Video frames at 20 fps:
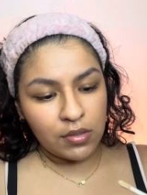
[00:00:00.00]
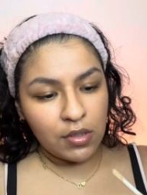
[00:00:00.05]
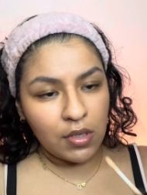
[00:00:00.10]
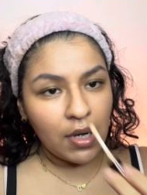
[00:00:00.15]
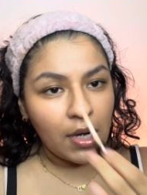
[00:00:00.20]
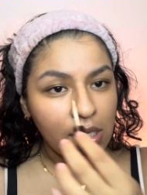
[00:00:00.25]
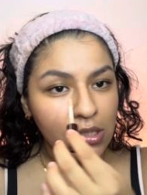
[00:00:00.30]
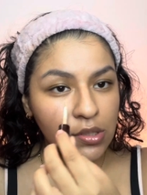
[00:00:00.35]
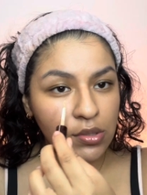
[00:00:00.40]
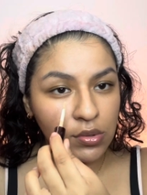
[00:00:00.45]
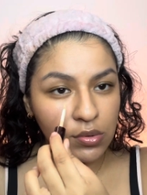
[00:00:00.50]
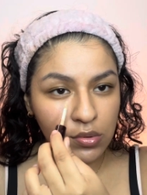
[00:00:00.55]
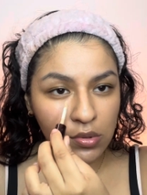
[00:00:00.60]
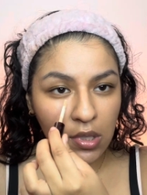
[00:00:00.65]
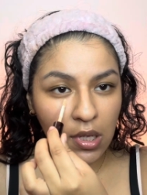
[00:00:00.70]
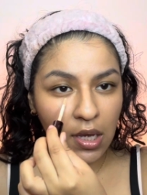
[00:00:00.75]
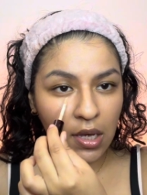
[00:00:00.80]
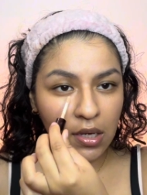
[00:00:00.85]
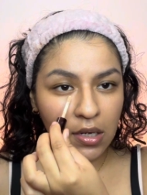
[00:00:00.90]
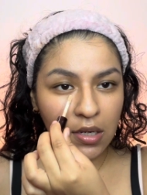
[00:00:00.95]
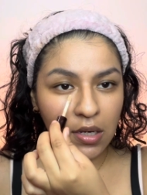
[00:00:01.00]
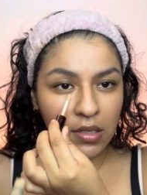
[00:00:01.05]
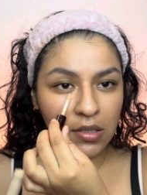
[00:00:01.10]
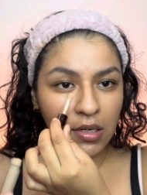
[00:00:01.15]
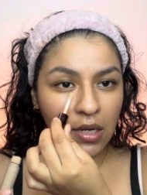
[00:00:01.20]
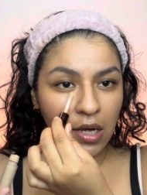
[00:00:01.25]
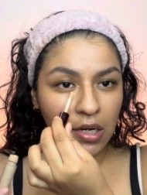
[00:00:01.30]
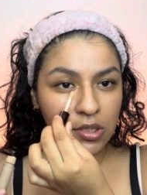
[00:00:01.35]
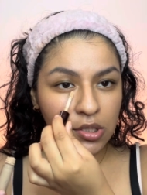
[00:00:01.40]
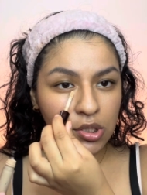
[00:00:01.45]
I I do like an
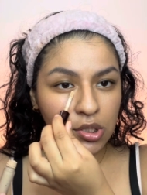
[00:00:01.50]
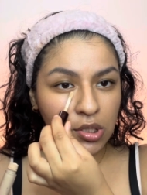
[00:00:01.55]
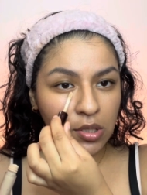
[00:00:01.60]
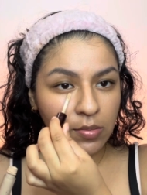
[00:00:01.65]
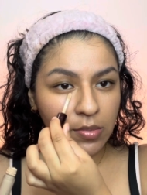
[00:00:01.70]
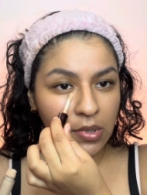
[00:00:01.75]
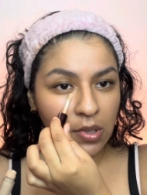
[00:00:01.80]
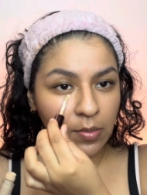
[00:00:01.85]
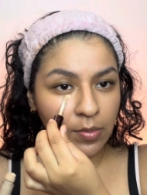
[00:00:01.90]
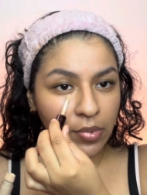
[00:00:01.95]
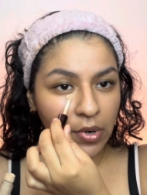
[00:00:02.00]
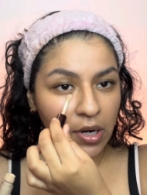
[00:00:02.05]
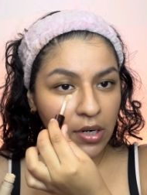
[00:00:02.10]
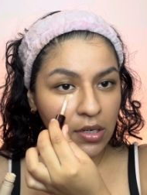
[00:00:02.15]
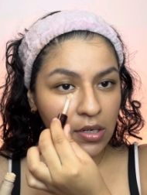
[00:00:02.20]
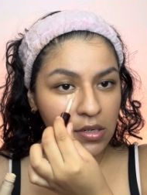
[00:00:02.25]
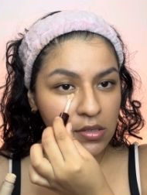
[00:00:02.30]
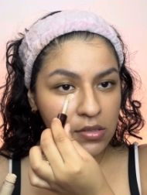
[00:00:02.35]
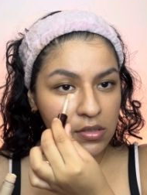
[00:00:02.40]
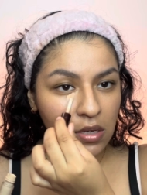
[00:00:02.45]
extra bit of brightness,